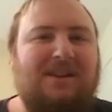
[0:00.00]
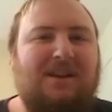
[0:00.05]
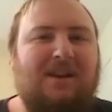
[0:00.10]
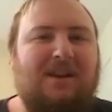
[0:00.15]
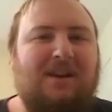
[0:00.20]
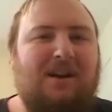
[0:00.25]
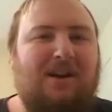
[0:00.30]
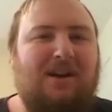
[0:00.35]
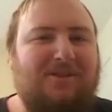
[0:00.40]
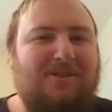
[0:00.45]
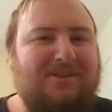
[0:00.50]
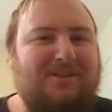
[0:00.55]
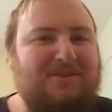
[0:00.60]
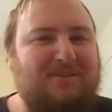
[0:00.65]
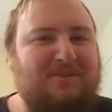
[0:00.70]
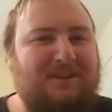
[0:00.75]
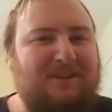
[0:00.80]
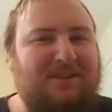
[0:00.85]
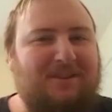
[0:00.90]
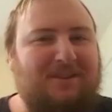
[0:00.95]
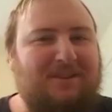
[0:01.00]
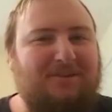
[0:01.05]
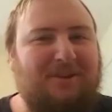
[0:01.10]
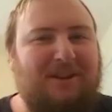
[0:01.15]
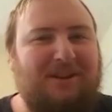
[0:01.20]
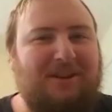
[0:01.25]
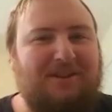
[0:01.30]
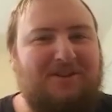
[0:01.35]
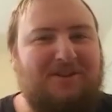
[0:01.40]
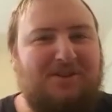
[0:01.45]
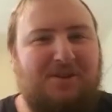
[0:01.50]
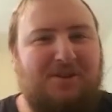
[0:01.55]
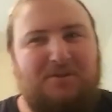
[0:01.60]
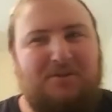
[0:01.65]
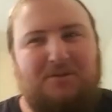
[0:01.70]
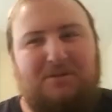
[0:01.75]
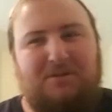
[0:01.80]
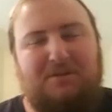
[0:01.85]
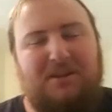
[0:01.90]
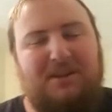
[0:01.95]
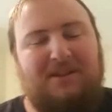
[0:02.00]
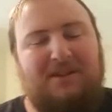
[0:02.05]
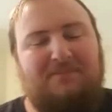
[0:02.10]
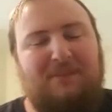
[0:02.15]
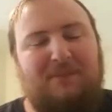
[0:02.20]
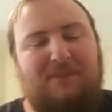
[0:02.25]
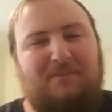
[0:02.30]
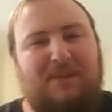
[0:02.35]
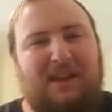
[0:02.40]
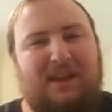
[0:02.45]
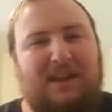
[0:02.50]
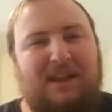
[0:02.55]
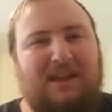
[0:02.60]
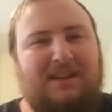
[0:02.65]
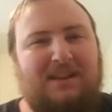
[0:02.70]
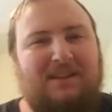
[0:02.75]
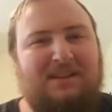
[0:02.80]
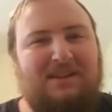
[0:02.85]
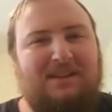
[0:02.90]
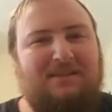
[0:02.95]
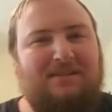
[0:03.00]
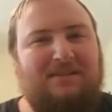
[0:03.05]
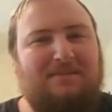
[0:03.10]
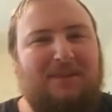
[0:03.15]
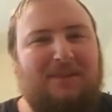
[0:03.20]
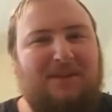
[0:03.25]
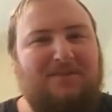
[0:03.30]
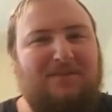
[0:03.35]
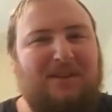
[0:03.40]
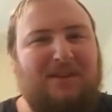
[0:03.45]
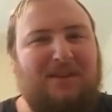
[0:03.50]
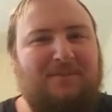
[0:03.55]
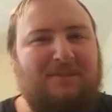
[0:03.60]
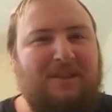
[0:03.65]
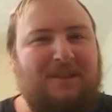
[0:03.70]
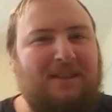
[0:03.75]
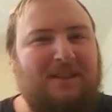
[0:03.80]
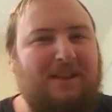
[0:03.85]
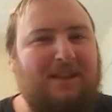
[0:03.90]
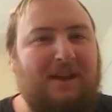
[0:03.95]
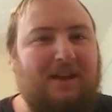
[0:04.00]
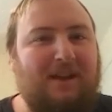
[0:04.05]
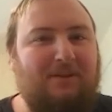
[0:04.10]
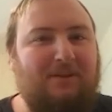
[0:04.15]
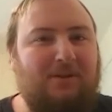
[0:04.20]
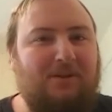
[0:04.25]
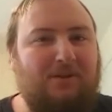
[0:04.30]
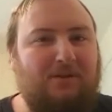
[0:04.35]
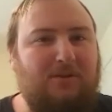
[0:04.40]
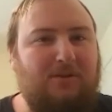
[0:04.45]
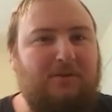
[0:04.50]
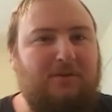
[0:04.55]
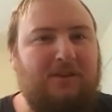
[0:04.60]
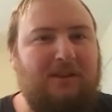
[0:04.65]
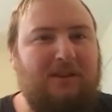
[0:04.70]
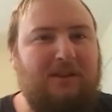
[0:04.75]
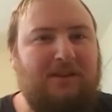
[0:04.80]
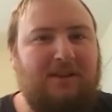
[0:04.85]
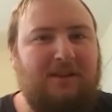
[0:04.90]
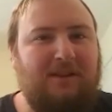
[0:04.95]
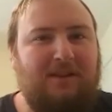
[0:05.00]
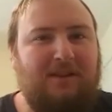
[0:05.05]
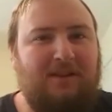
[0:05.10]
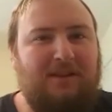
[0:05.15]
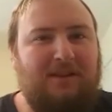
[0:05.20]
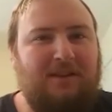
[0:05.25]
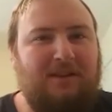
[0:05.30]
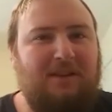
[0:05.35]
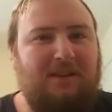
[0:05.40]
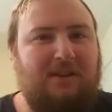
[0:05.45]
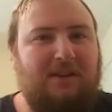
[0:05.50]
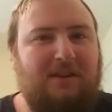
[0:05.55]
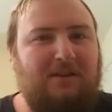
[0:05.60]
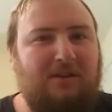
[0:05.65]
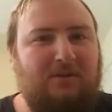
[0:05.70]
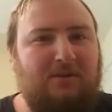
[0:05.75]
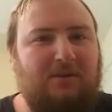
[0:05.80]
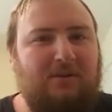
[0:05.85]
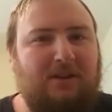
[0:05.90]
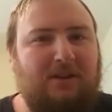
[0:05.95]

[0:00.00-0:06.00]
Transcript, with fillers: always been the running joke with like my band and my family, like I don't know if like they know that